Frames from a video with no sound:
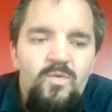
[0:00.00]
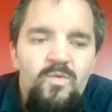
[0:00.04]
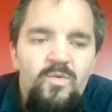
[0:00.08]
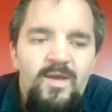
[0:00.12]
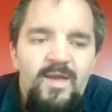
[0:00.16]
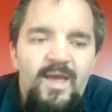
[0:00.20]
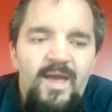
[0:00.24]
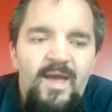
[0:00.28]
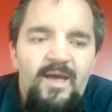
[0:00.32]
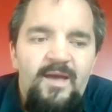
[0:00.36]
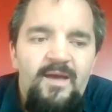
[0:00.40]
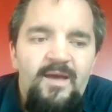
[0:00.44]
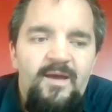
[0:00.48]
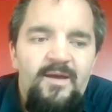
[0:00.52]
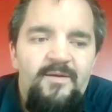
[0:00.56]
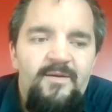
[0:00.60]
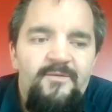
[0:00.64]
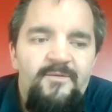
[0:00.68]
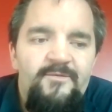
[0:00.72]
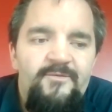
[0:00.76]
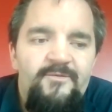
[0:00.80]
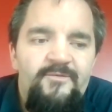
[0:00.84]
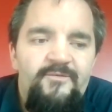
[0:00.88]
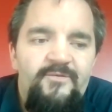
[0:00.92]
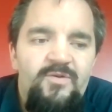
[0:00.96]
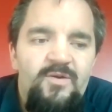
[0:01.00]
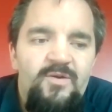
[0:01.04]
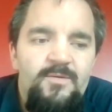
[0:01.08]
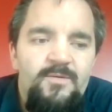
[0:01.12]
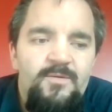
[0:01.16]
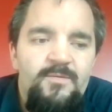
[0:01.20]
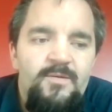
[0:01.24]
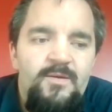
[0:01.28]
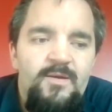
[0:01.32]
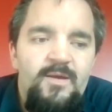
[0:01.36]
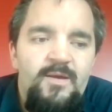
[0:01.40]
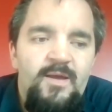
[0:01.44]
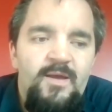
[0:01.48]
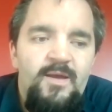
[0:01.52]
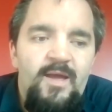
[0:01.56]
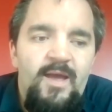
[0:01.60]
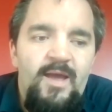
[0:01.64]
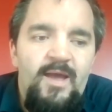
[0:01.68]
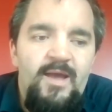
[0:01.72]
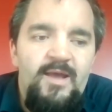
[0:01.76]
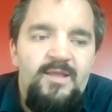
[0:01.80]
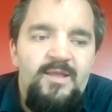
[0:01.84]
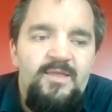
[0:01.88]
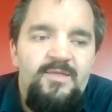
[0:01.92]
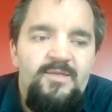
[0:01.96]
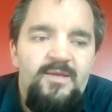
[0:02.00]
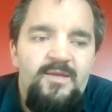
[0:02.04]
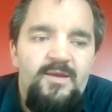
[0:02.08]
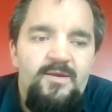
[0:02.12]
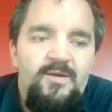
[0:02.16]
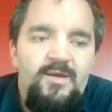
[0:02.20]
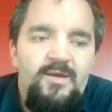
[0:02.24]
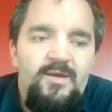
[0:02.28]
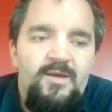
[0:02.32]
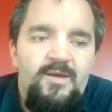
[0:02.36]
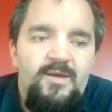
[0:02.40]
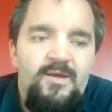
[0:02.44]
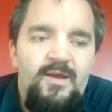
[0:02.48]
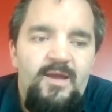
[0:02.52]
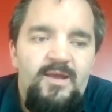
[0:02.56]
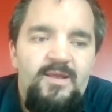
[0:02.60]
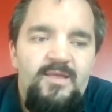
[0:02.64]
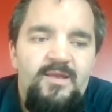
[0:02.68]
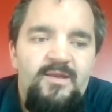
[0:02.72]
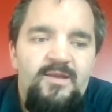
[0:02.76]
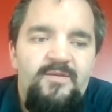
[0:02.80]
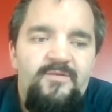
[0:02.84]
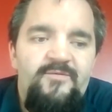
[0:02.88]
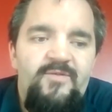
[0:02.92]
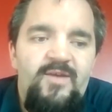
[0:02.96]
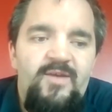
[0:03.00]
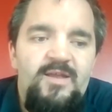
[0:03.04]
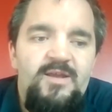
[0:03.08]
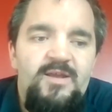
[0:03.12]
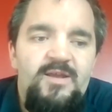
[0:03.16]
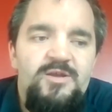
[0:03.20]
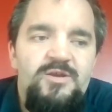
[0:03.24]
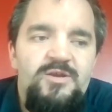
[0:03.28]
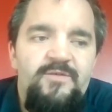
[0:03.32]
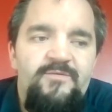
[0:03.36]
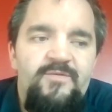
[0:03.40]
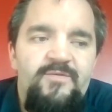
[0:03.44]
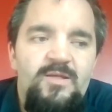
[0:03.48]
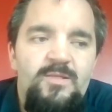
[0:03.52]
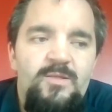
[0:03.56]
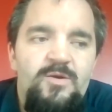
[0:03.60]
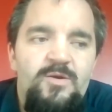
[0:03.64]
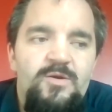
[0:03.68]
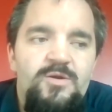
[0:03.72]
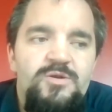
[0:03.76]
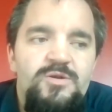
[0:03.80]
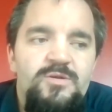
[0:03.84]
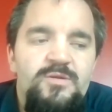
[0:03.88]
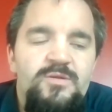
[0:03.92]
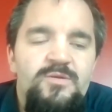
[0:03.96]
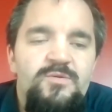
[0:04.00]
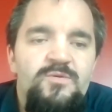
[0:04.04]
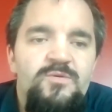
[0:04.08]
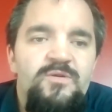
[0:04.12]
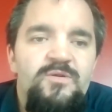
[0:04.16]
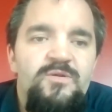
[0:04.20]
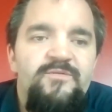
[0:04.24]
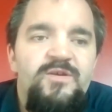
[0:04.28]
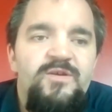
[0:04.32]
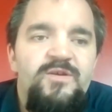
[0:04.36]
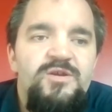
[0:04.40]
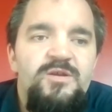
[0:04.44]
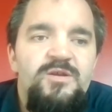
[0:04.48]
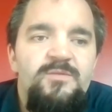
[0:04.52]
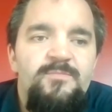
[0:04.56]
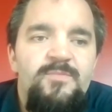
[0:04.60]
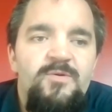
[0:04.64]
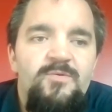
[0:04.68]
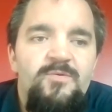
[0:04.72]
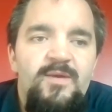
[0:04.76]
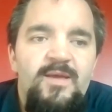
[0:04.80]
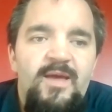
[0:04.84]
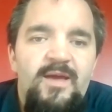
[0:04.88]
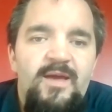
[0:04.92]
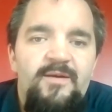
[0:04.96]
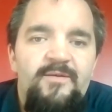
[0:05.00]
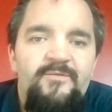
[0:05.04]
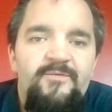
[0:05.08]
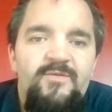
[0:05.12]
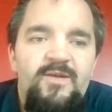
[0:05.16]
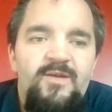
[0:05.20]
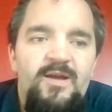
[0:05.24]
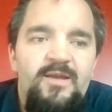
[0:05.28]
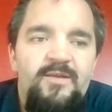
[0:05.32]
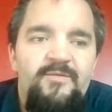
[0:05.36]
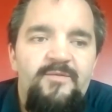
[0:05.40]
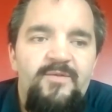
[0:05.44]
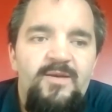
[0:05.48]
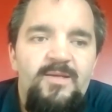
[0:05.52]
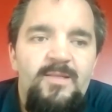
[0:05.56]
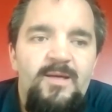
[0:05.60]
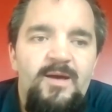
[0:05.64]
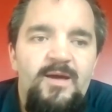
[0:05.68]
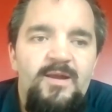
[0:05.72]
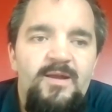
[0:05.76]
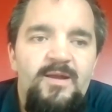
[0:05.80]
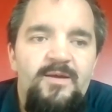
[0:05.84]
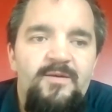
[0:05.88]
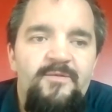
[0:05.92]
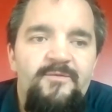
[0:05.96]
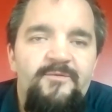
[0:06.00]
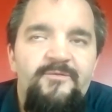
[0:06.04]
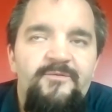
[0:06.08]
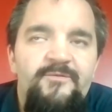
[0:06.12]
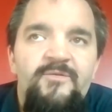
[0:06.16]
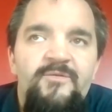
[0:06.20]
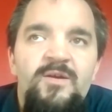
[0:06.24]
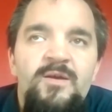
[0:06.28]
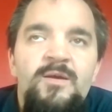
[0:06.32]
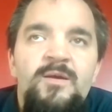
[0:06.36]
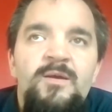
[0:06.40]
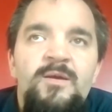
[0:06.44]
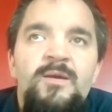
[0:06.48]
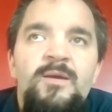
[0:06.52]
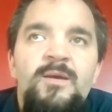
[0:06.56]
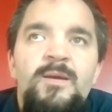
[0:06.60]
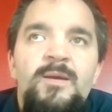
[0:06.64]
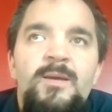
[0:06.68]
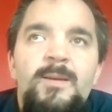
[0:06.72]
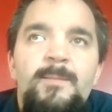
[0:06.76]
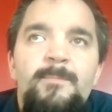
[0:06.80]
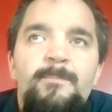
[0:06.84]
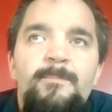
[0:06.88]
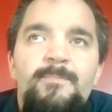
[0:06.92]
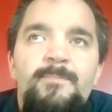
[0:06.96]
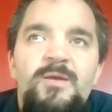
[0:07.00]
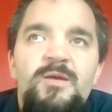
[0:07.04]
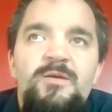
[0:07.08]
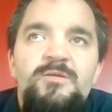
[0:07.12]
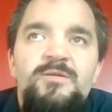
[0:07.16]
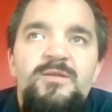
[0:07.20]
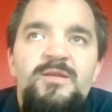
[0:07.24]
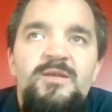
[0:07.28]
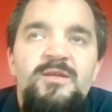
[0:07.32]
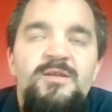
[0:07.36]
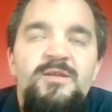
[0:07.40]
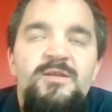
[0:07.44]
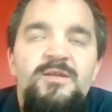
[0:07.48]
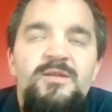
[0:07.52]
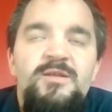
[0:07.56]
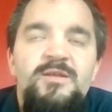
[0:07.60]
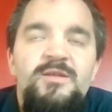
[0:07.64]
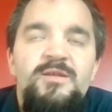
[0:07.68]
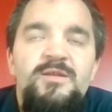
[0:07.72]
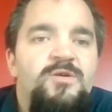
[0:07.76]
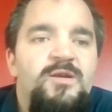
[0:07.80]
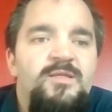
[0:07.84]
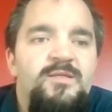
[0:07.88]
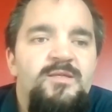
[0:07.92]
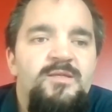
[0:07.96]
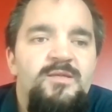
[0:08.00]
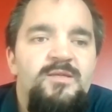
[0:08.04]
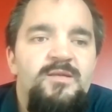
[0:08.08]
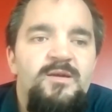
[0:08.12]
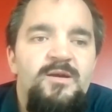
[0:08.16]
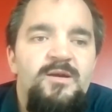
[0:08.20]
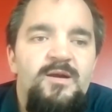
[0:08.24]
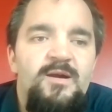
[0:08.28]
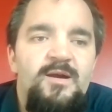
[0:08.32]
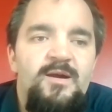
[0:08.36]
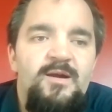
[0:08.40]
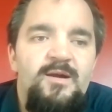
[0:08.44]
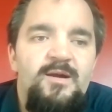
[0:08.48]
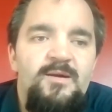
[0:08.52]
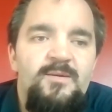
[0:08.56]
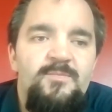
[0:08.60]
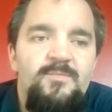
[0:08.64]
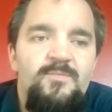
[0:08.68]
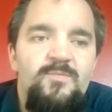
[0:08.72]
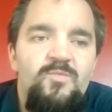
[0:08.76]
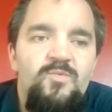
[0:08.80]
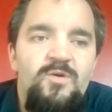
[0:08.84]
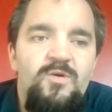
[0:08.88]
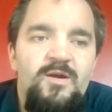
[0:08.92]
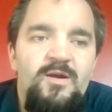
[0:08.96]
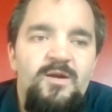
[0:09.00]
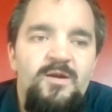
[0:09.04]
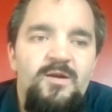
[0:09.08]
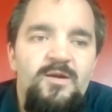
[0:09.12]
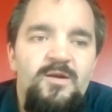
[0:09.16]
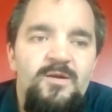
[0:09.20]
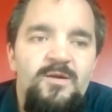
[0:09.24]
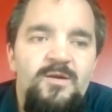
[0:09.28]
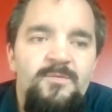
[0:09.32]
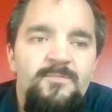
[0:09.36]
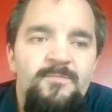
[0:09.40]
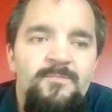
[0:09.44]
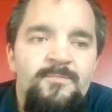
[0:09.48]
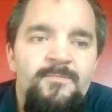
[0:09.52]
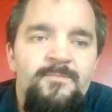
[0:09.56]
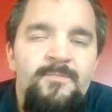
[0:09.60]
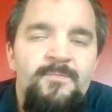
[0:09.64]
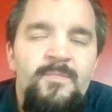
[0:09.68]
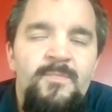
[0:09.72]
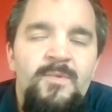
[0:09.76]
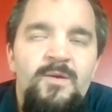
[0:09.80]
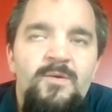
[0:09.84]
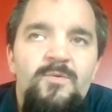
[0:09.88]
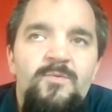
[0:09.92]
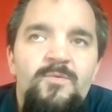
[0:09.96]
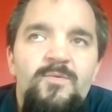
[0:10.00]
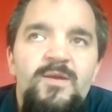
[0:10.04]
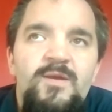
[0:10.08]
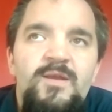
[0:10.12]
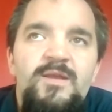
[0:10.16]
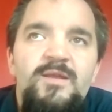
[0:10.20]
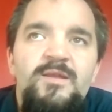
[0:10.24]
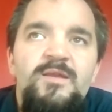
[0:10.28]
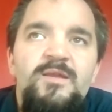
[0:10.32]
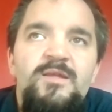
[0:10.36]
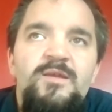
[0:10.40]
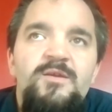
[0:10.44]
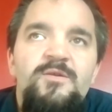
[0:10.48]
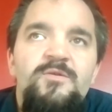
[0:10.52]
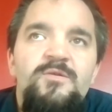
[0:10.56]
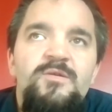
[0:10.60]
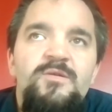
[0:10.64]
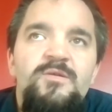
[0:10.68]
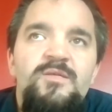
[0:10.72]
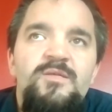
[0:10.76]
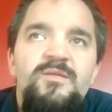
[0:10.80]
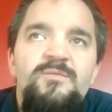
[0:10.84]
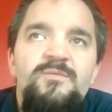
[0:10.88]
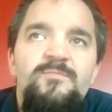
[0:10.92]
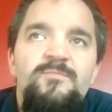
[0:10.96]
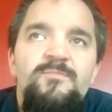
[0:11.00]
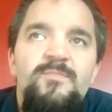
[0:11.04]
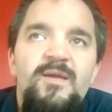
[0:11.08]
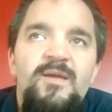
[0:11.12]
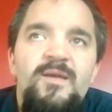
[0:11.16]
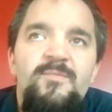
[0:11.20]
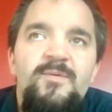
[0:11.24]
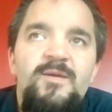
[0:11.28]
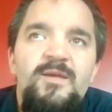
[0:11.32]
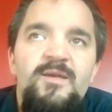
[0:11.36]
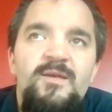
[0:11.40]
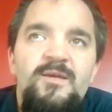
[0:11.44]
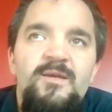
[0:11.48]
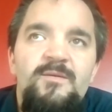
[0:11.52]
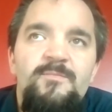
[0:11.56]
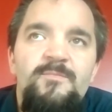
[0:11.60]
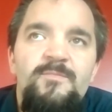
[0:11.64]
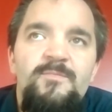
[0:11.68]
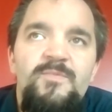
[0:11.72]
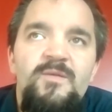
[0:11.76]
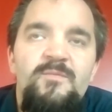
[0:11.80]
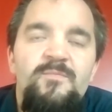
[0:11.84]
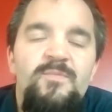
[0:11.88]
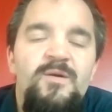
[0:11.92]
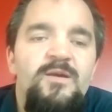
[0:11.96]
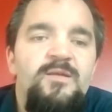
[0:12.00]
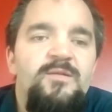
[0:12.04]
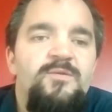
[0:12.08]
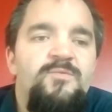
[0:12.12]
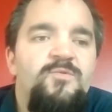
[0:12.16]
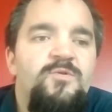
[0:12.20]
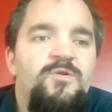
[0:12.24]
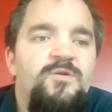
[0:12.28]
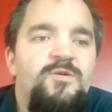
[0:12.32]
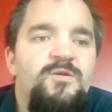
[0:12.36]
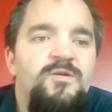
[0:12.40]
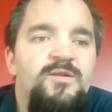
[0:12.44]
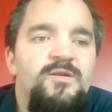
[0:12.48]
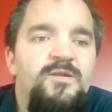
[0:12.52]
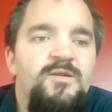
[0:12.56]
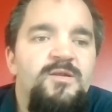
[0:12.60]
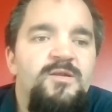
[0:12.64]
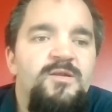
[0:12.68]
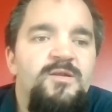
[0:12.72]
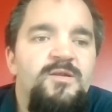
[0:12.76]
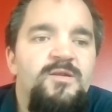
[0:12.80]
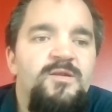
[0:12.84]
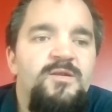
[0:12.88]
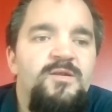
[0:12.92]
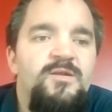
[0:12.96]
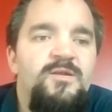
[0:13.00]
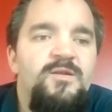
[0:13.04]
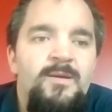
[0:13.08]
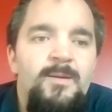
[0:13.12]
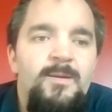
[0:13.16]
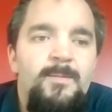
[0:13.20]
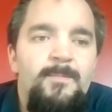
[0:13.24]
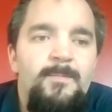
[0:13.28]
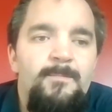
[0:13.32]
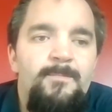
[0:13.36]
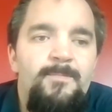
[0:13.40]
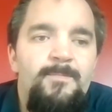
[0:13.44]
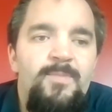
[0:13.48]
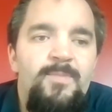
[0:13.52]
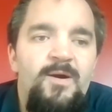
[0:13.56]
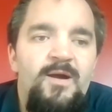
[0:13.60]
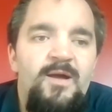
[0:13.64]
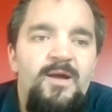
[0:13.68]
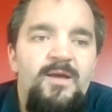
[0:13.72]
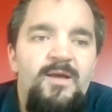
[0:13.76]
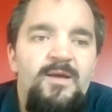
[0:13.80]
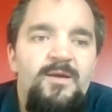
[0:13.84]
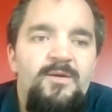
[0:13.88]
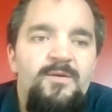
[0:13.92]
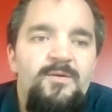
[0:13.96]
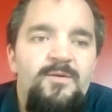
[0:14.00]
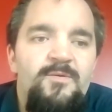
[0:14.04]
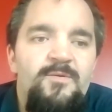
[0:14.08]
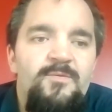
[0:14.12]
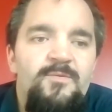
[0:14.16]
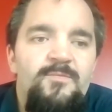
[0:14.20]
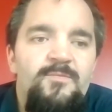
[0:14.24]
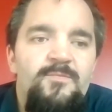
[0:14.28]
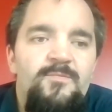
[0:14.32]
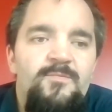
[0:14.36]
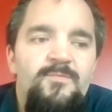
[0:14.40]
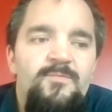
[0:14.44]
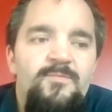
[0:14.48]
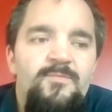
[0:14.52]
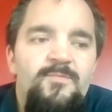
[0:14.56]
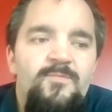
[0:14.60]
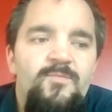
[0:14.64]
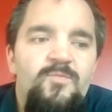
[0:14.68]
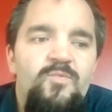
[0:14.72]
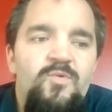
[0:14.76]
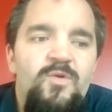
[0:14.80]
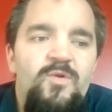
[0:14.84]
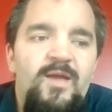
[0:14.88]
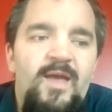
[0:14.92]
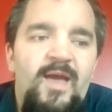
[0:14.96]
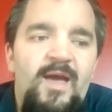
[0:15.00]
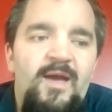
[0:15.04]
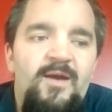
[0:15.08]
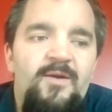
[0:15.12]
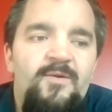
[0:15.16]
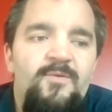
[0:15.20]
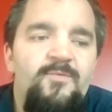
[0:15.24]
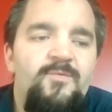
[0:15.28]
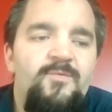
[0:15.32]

We have, it's an advantage of a larger school division, but we have kind of a lot of built-in choice where we didn't use maybe the buzzwords, but we